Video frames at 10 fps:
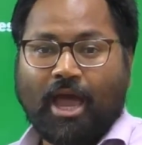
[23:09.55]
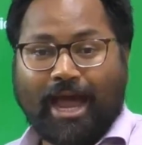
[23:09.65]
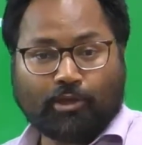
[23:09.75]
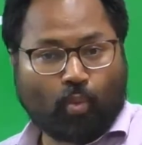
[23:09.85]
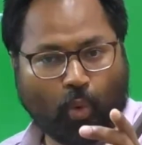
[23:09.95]

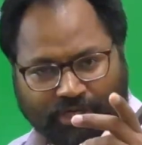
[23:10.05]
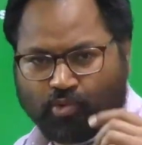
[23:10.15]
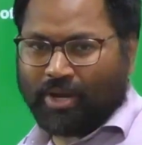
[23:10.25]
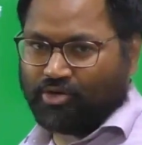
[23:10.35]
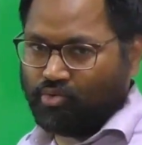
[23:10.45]
And what
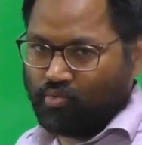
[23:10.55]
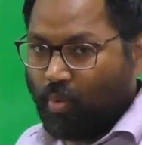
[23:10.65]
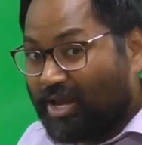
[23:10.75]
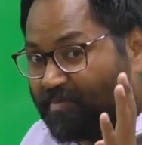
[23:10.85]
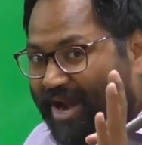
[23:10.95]
you can do
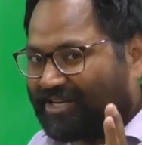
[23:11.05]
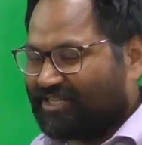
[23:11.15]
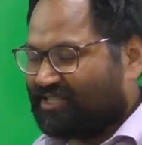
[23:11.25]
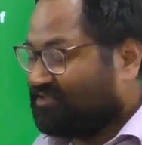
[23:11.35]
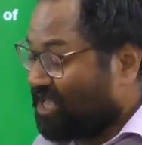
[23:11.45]
while practicing,